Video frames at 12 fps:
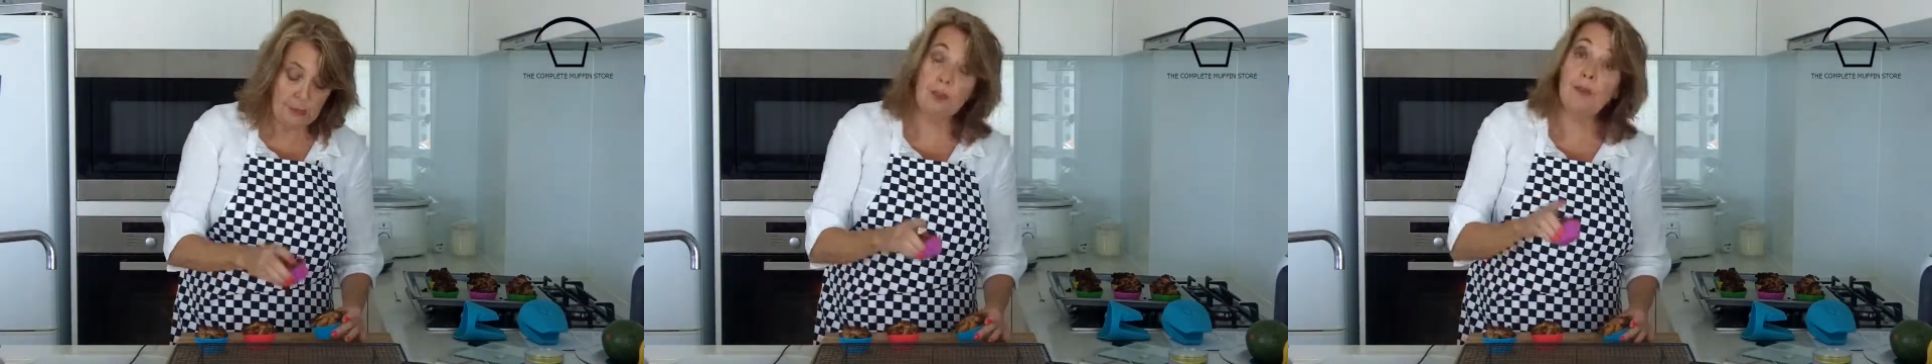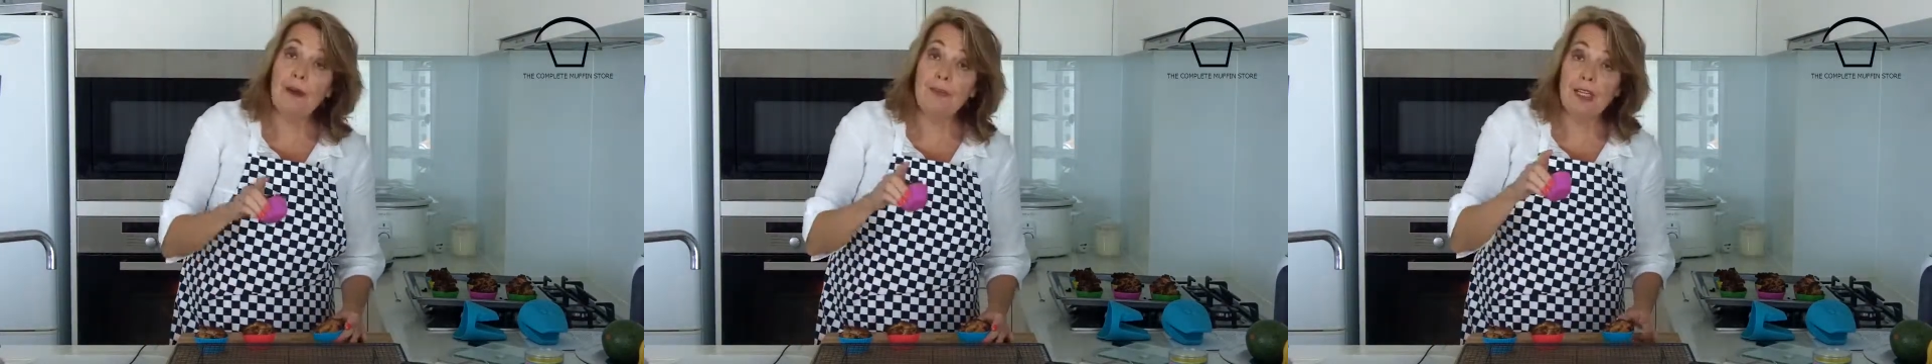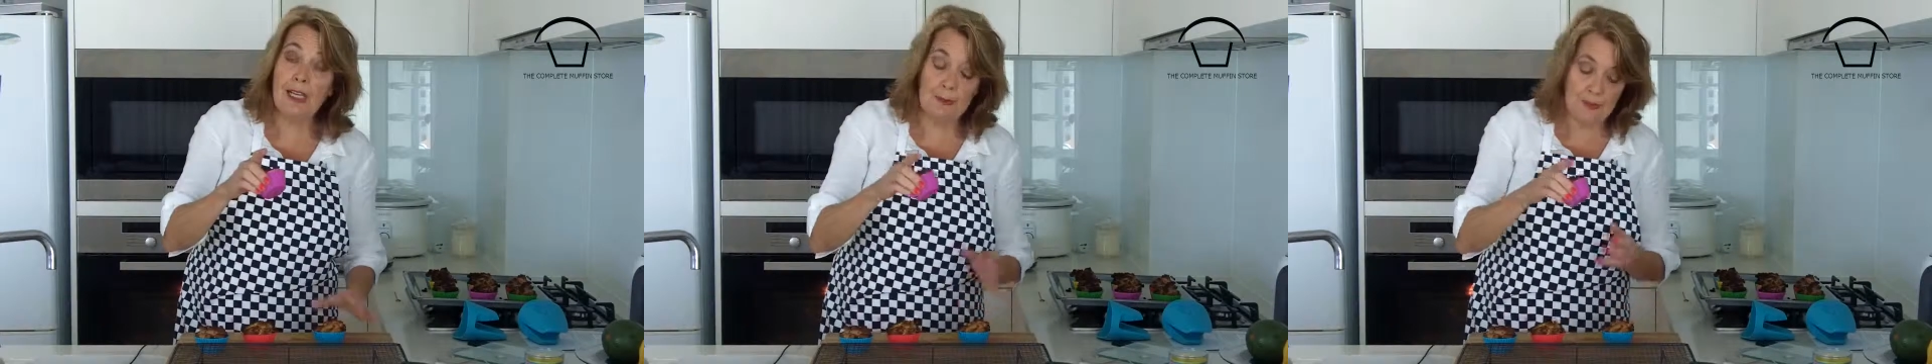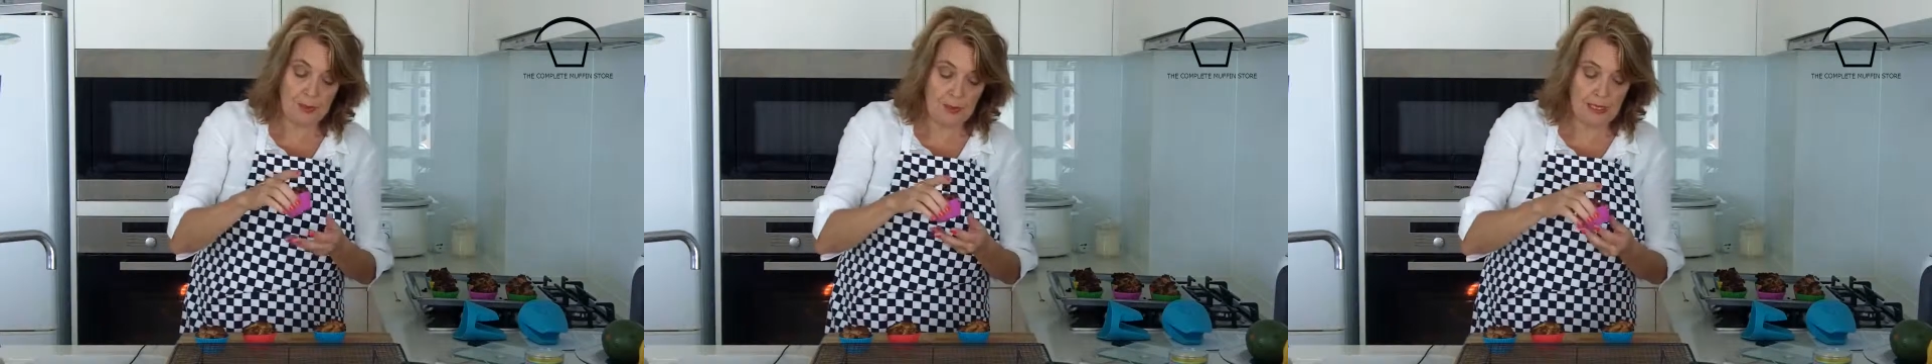little muffin
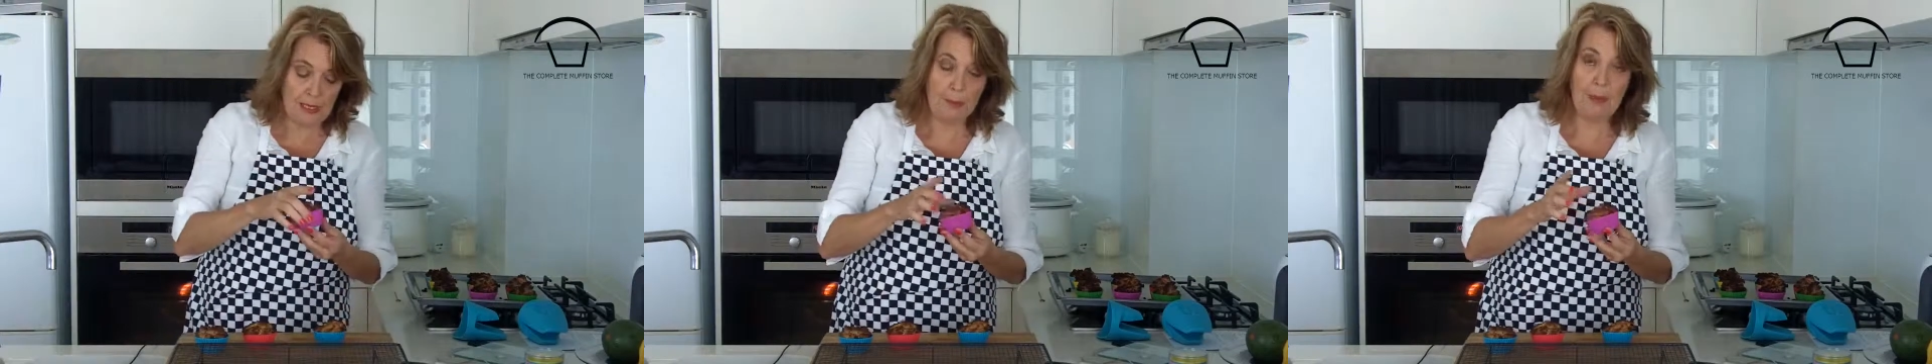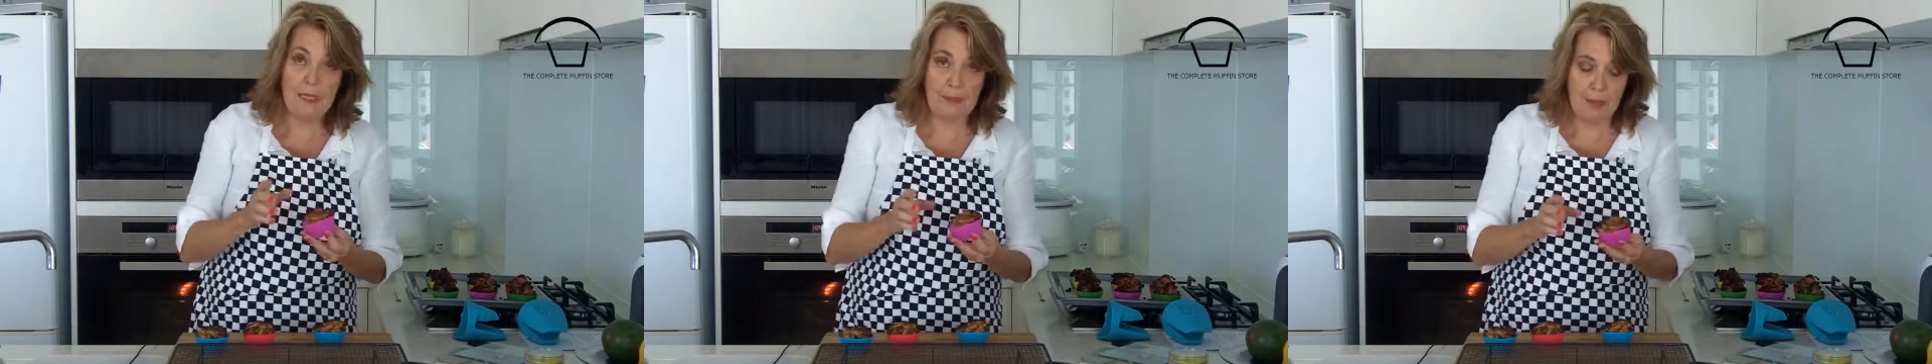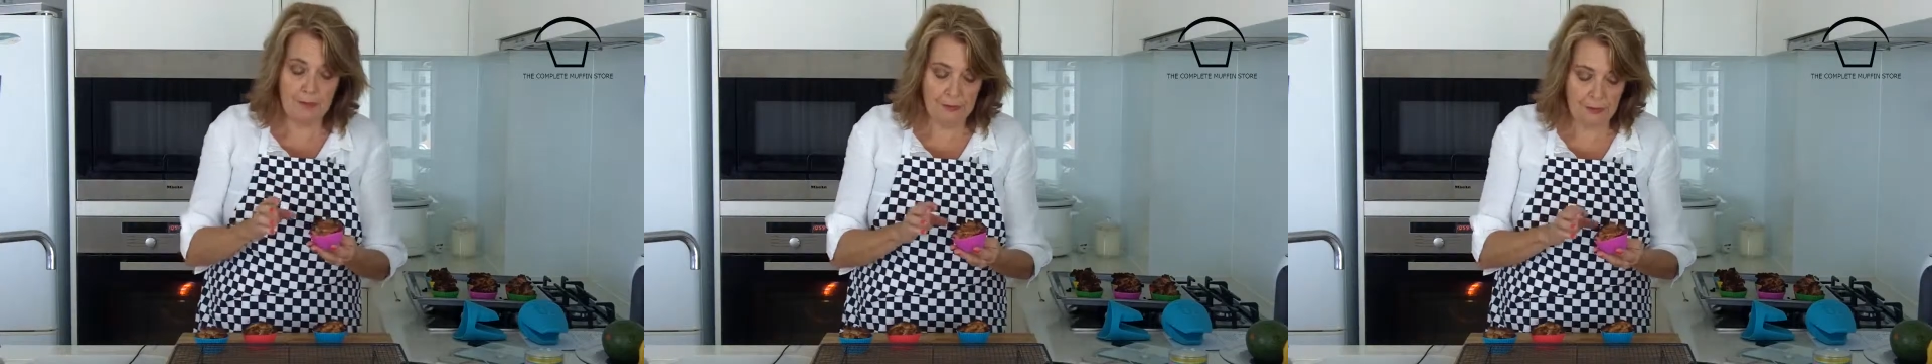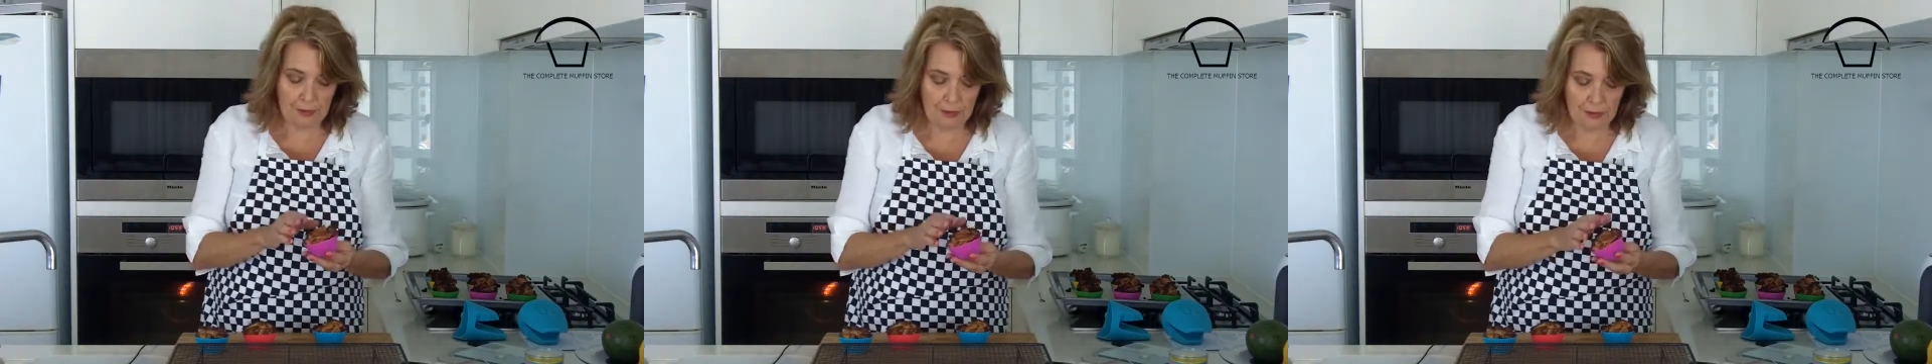cups from the Complete
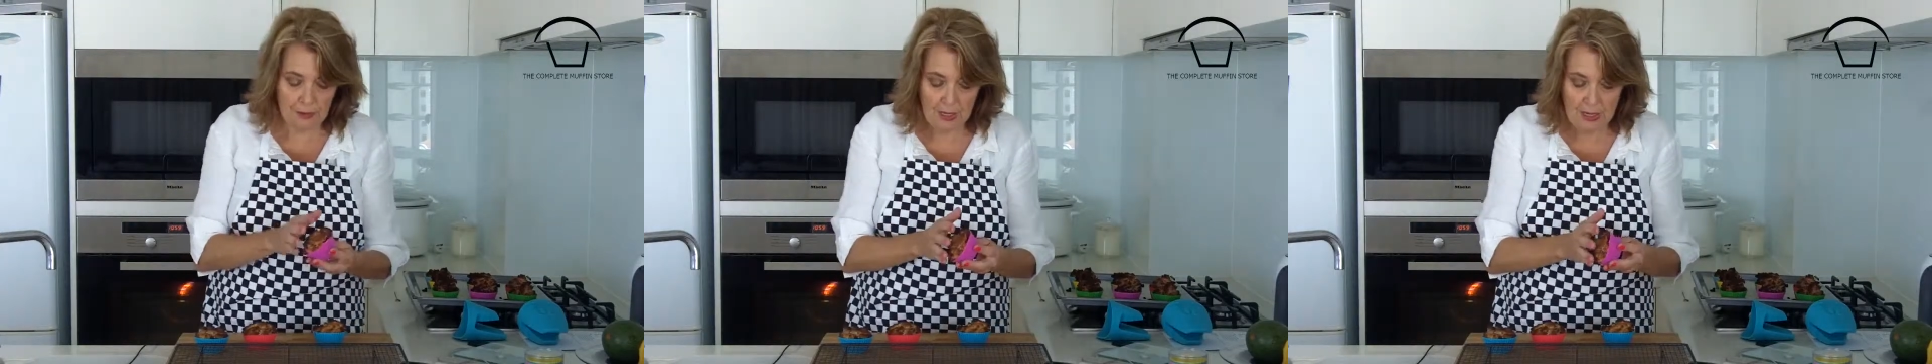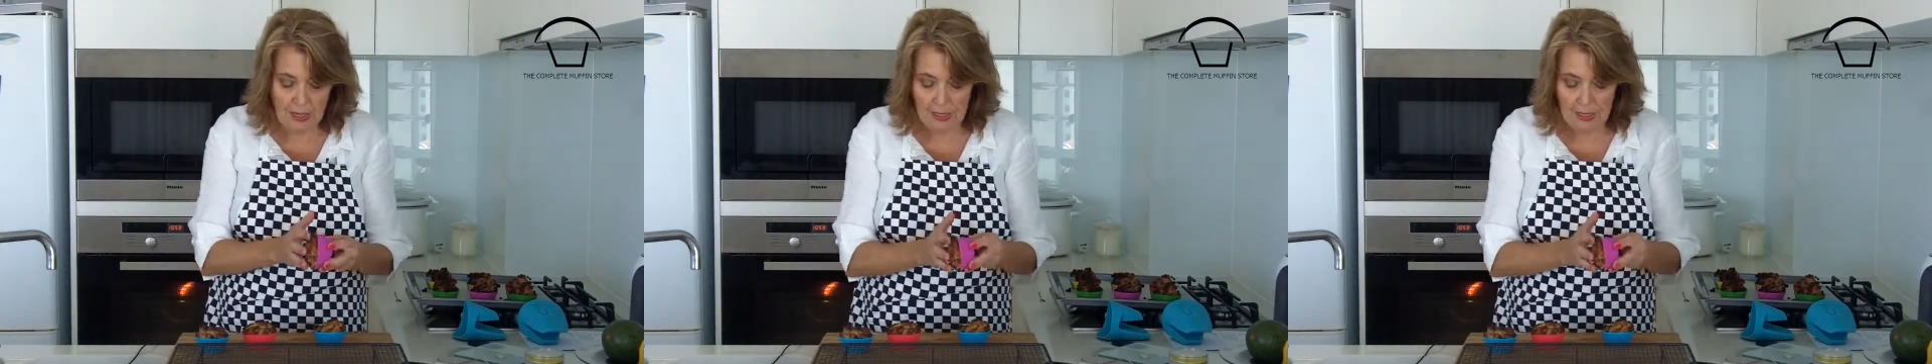Muffin store.